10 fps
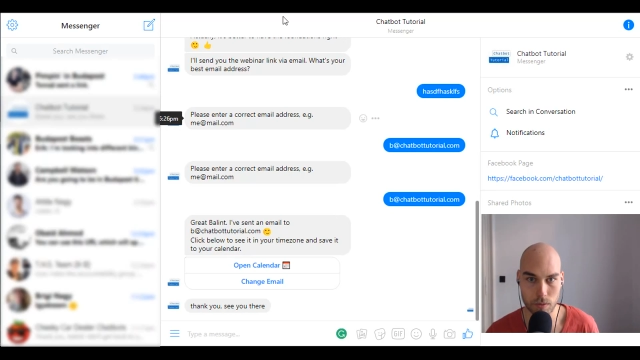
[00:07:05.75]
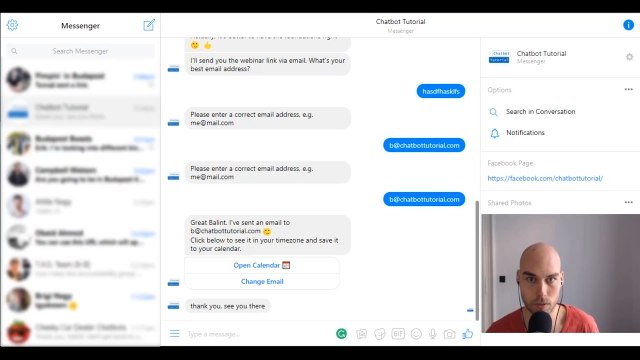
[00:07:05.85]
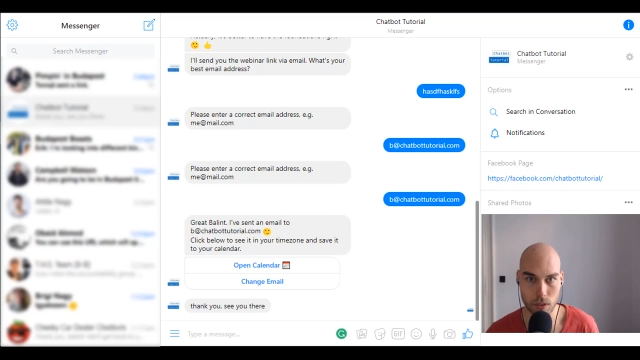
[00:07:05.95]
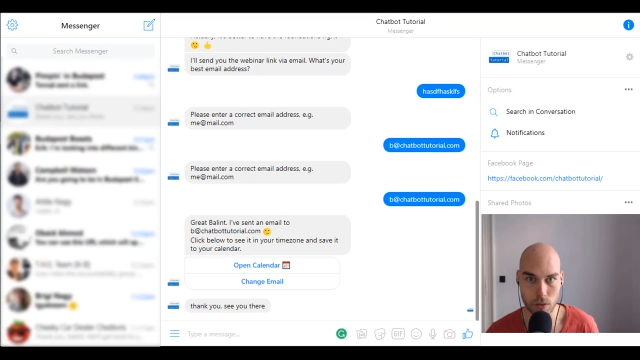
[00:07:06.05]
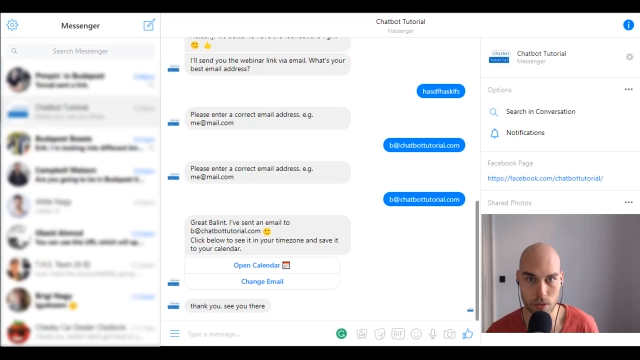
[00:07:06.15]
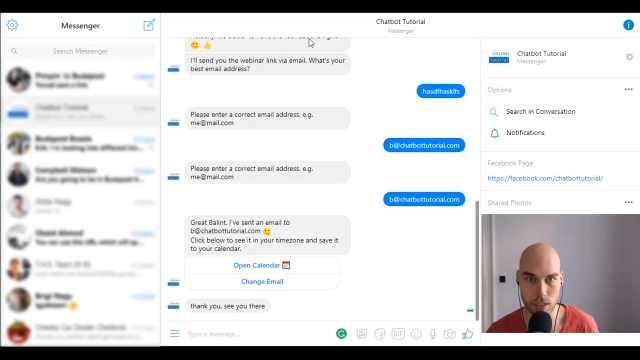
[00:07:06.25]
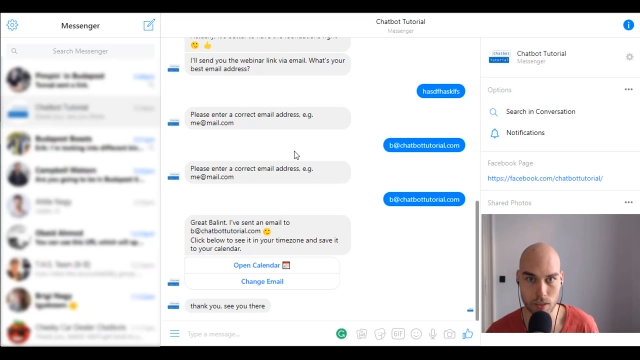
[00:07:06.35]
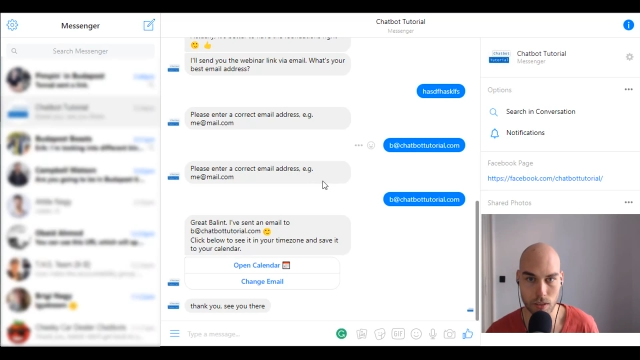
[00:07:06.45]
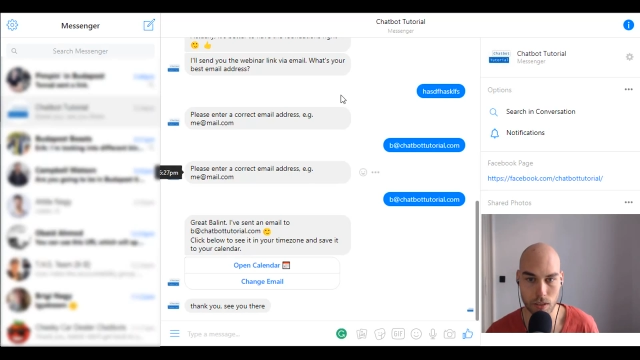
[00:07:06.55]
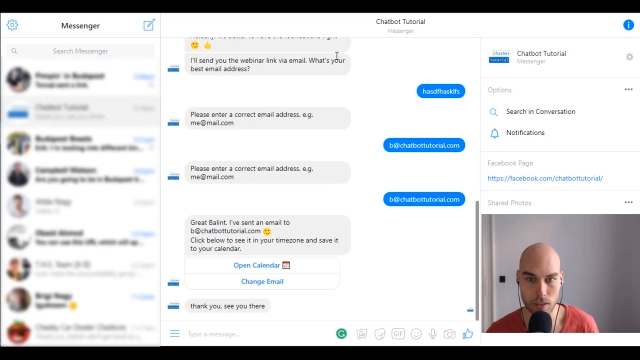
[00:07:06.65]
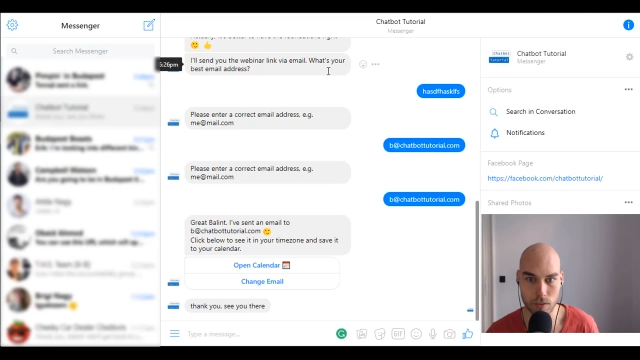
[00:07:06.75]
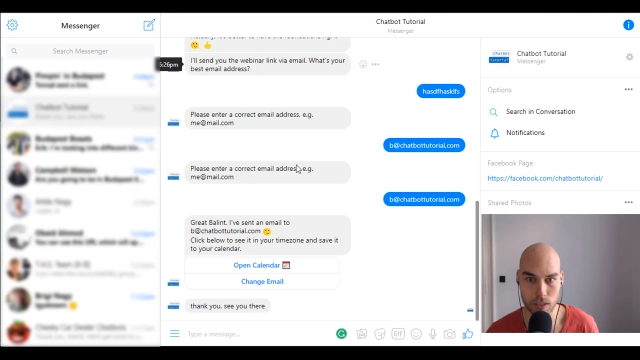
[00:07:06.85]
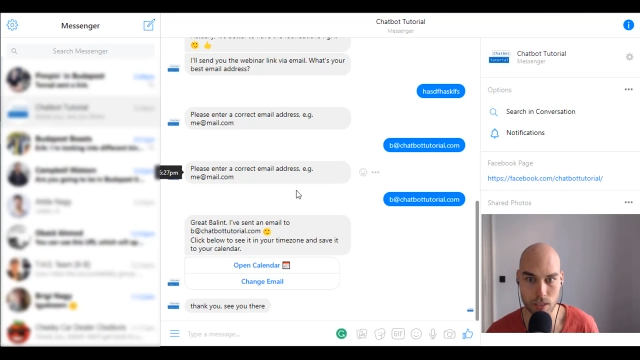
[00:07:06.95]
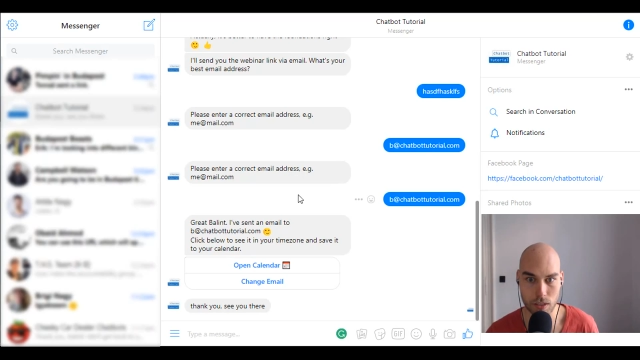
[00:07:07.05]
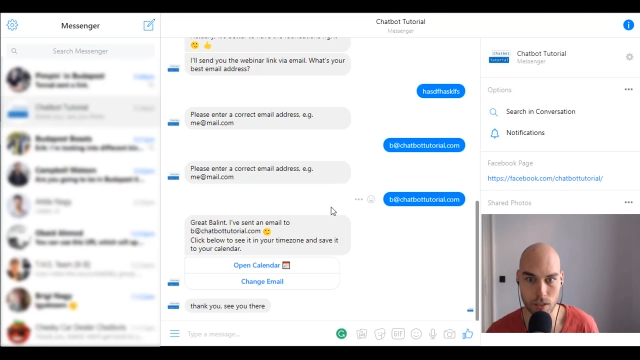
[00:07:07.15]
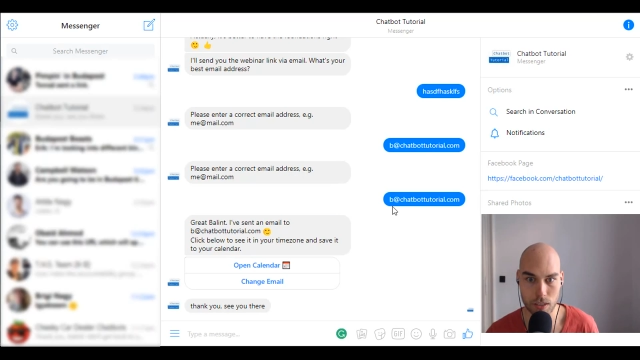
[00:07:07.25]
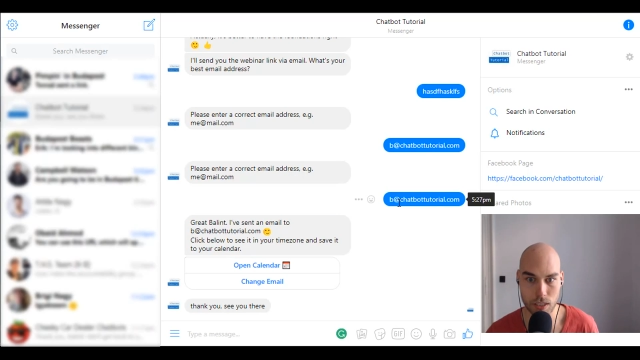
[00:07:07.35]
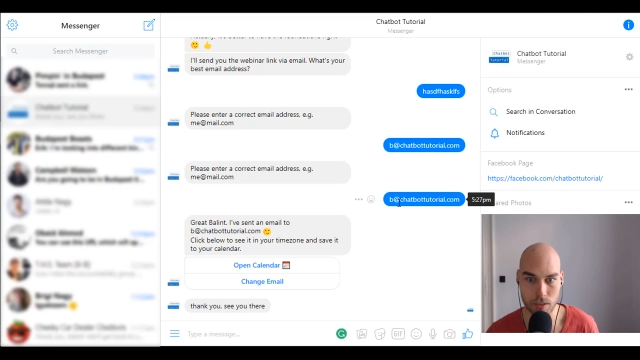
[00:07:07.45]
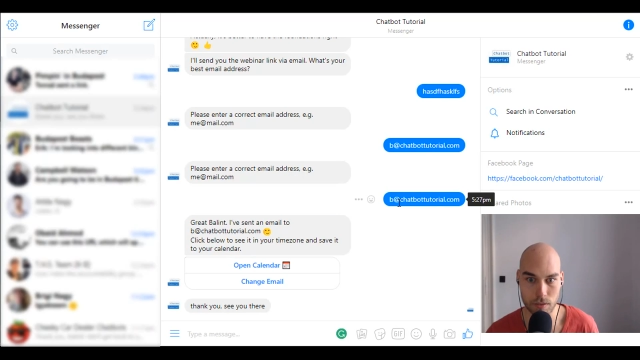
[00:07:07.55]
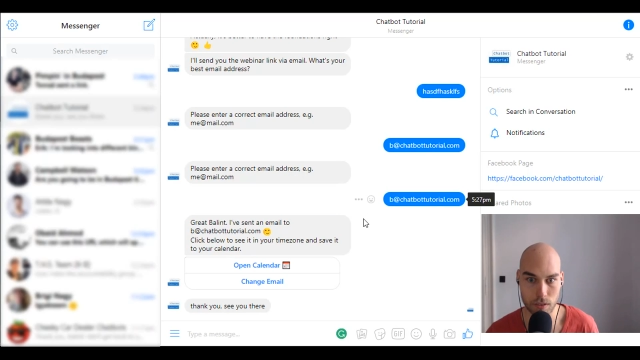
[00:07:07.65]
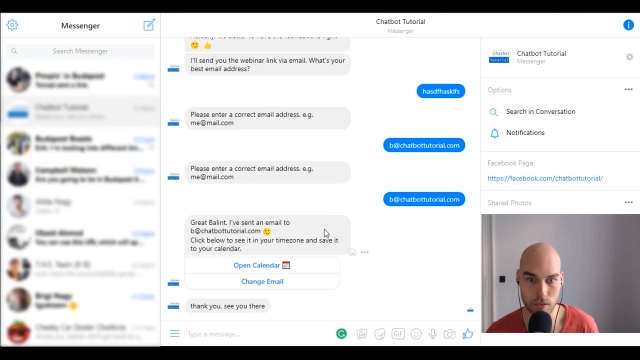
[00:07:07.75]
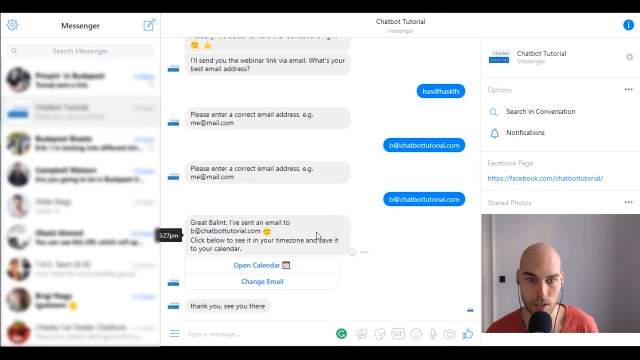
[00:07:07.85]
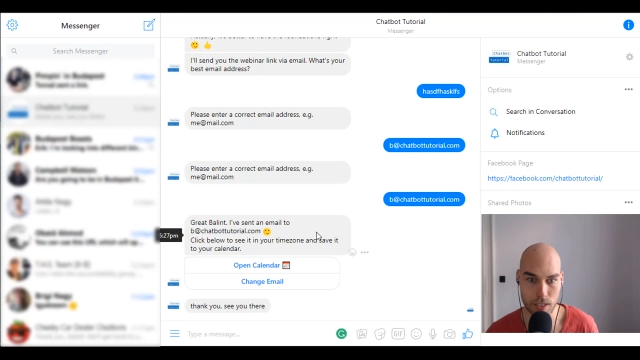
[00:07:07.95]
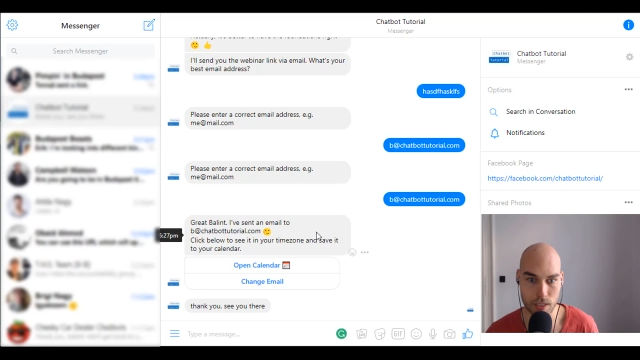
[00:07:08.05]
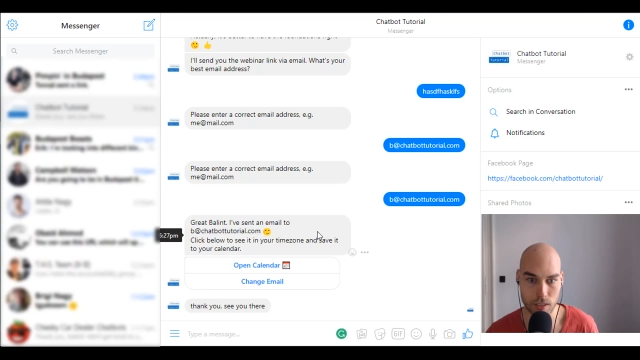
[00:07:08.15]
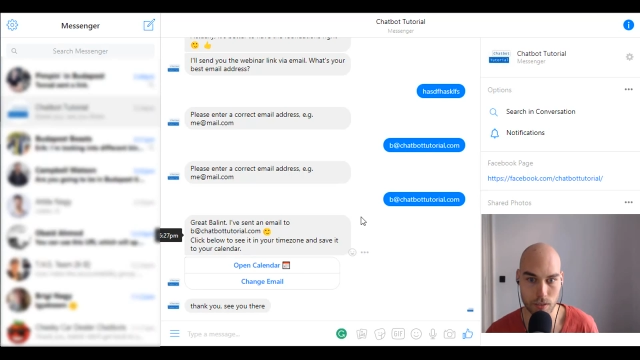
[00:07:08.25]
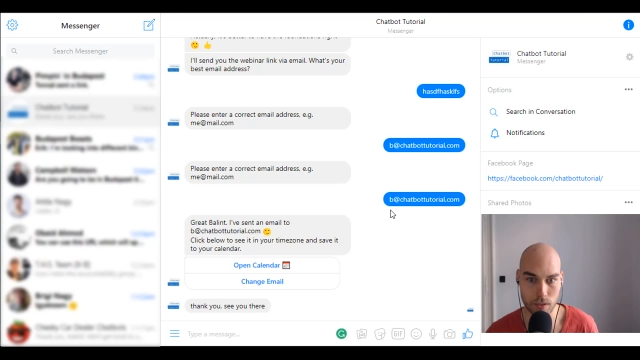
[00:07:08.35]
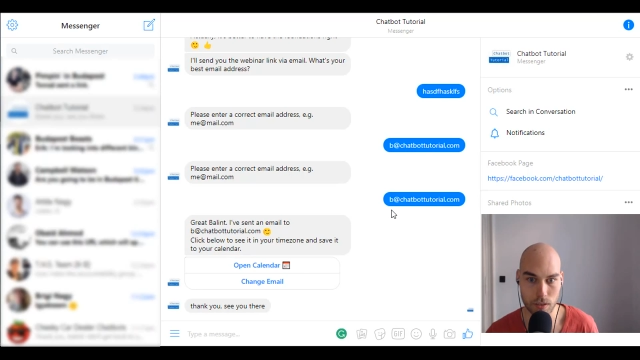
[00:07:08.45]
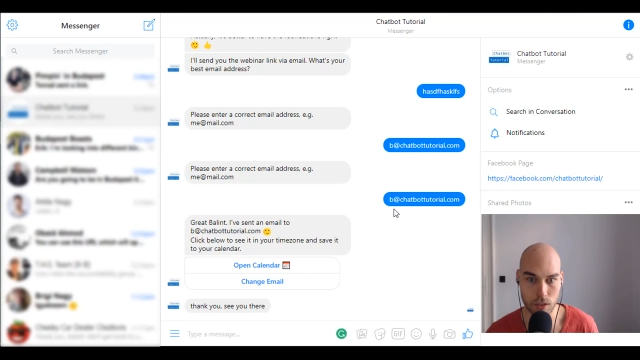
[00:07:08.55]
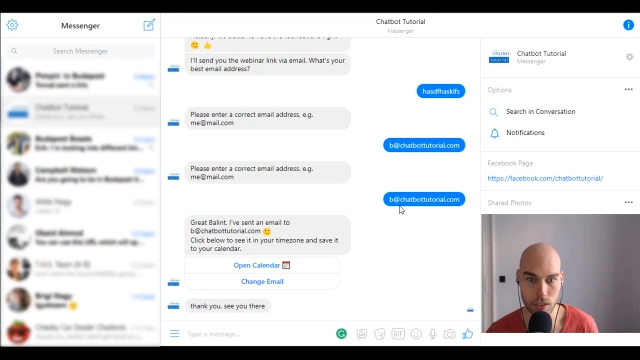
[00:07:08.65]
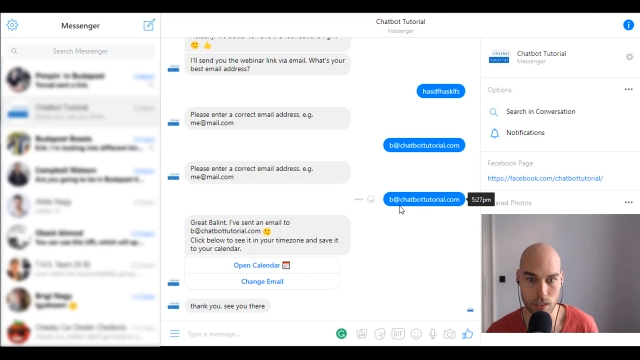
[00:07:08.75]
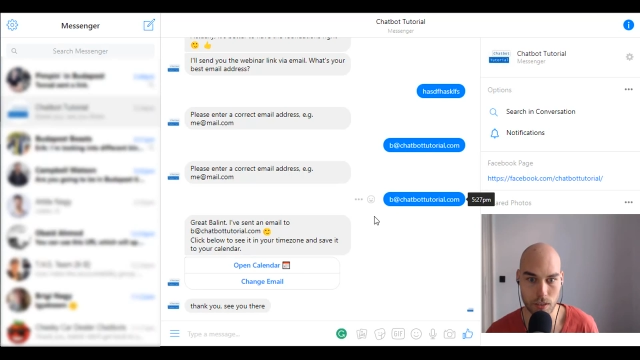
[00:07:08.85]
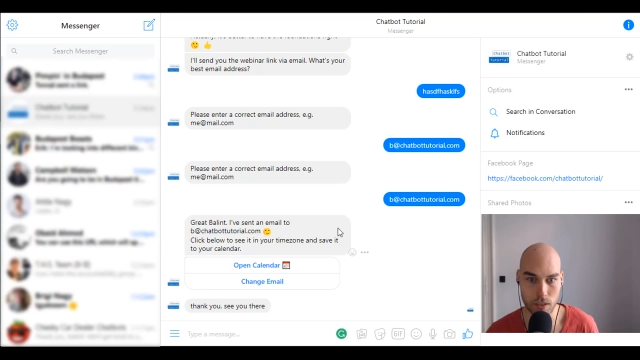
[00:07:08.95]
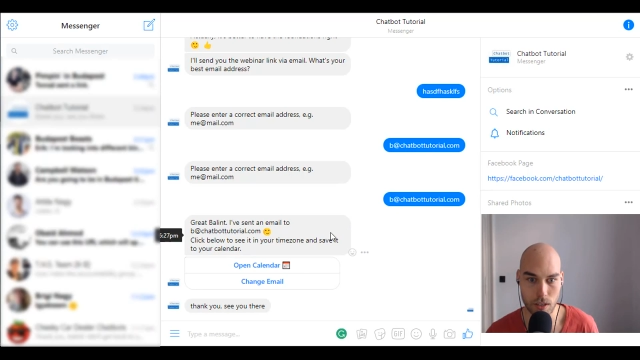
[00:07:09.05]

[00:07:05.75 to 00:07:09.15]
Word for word: caused that uh, it was uh, saved twice into the sheet.